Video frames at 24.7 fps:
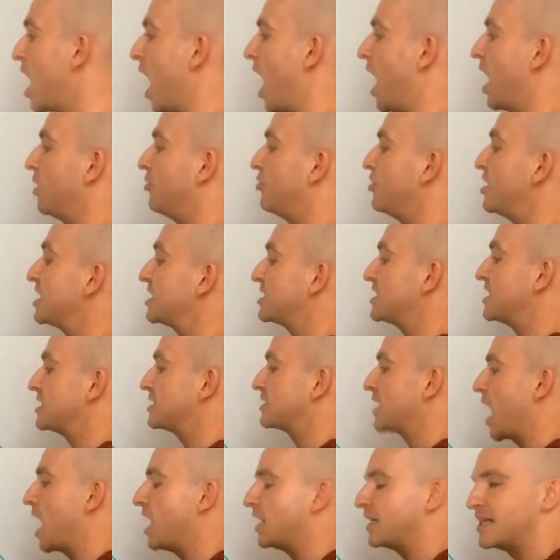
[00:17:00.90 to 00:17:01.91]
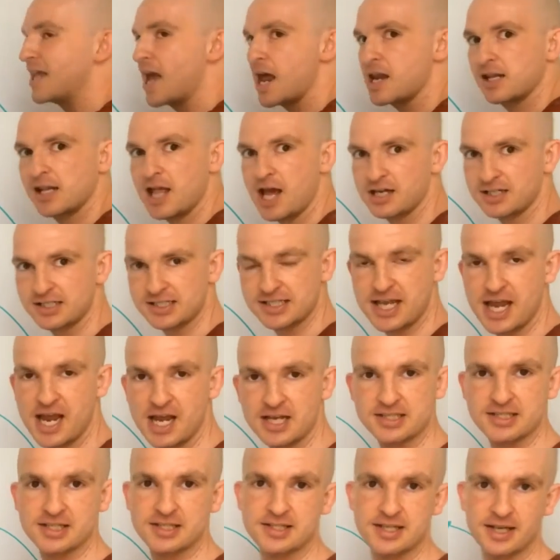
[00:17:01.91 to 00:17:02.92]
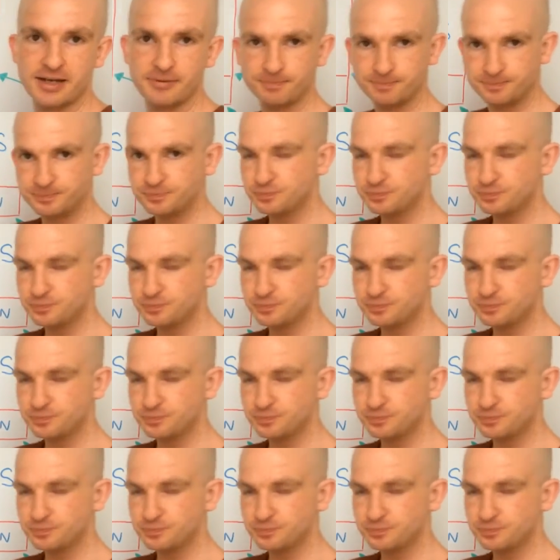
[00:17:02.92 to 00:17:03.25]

And this is a deadline scarcity